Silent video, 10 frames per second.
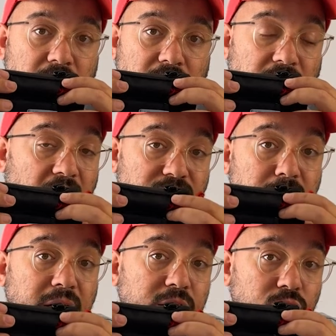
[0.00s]
can have
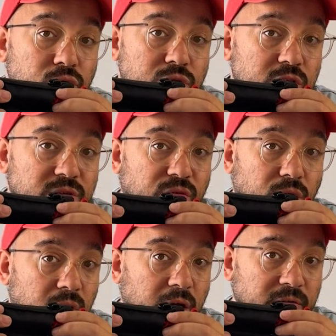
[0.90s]
many uses for
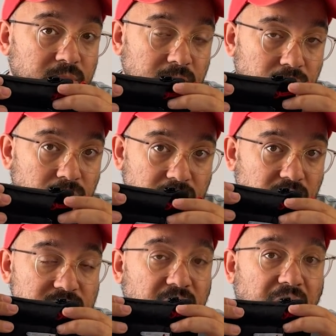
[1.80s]
a lot of people. It
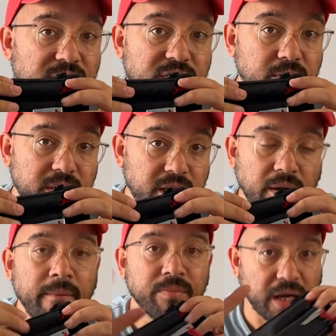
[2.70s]
doesn't have to be
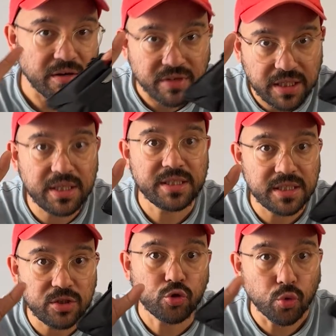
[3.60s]
kind of
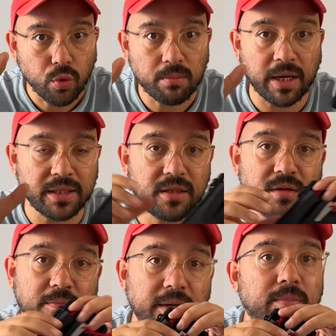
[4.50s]
EDC
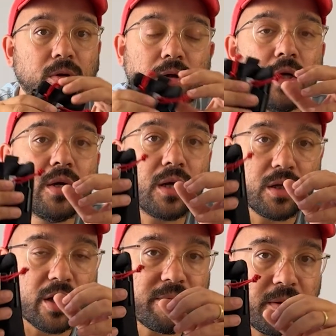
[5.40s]
tool-minded people. A
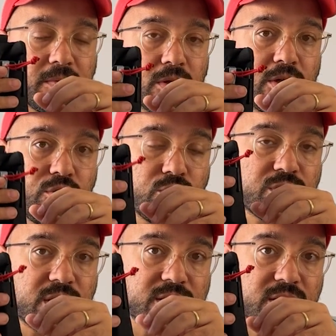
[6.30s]
lot of people can
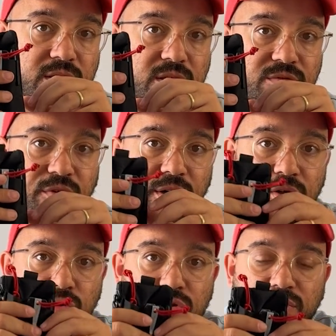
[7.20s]
use this. This is very
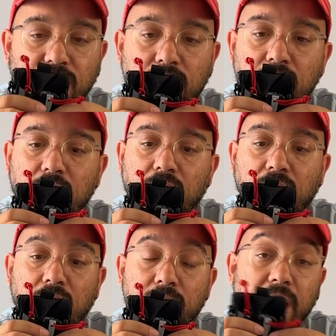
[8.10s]
useful,
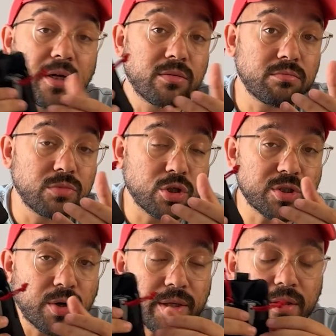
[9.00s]
and it looks
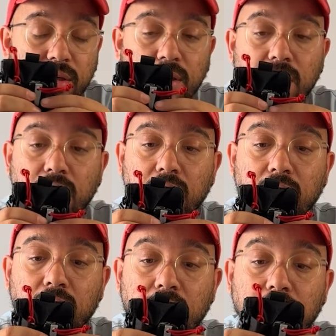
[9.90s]
great.
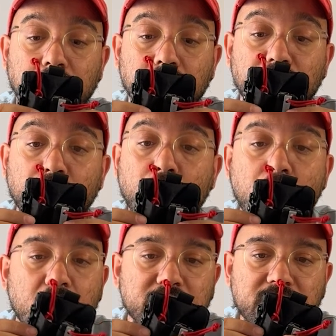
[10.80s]
The
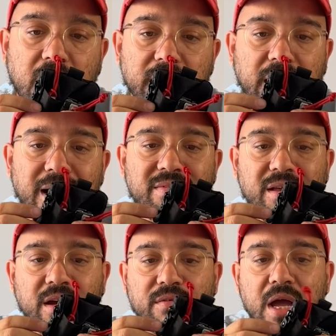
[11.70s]
cons, I can't
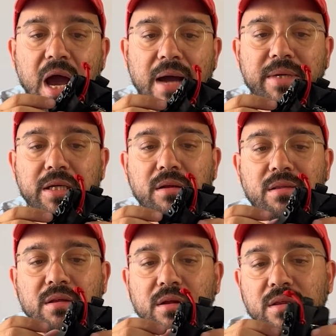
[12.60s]
think of. I mean,
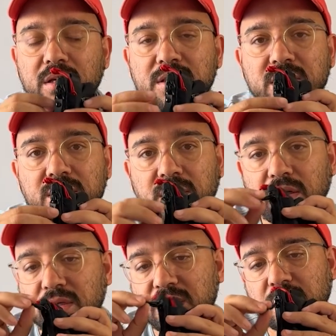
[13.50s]

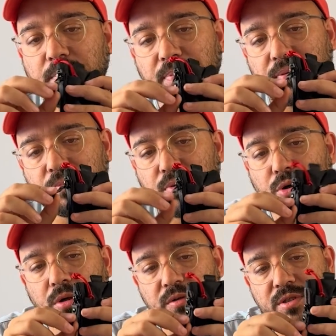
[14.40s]
the zip
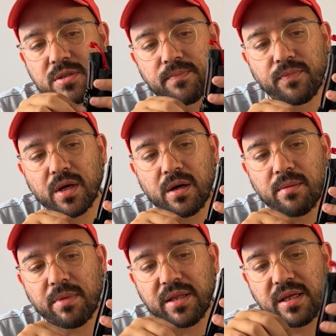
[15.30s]
pulls,
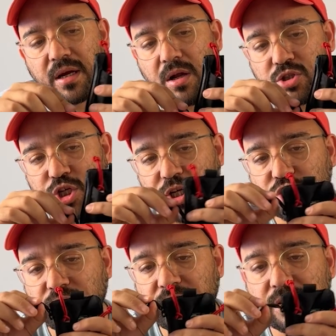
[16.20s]
I think I'll
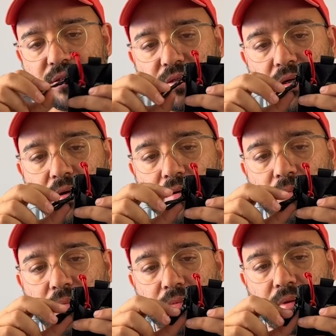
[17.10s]
change these.
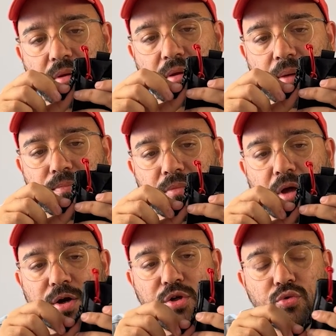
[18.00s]
I'm
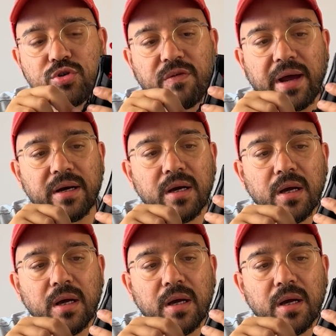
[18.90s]
not a huge fan,